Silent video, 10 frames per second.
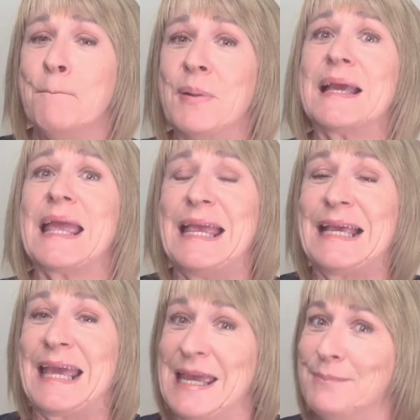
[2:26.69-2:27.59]
But
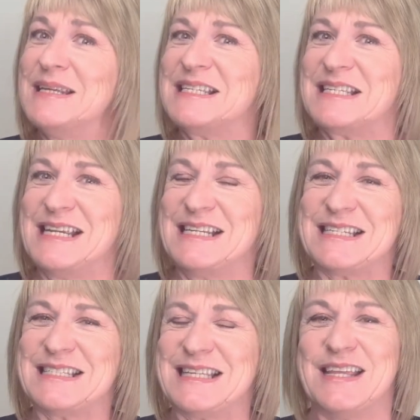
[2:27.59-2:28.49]
keep listening to
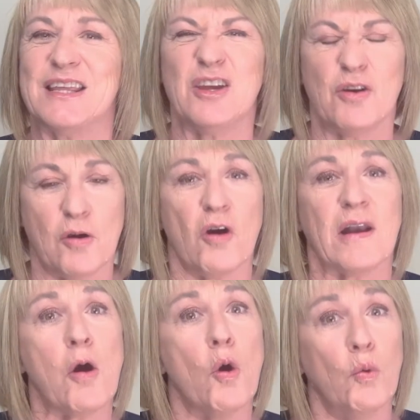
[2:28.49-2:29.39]
see that you've got
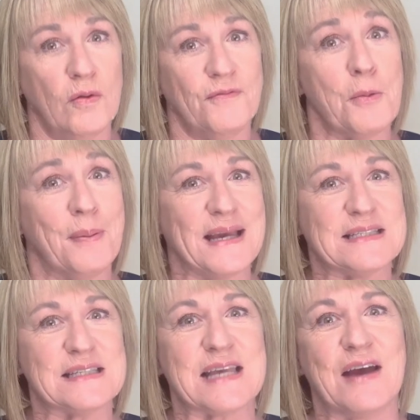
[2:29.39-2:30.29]
all of your
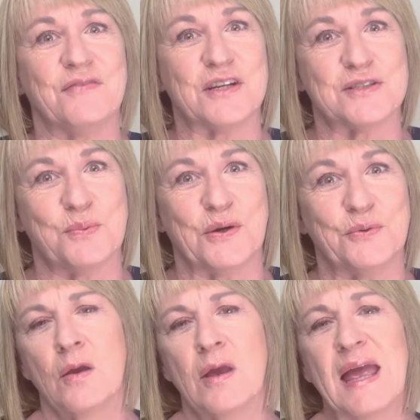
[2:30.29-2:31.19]
bases covered as well.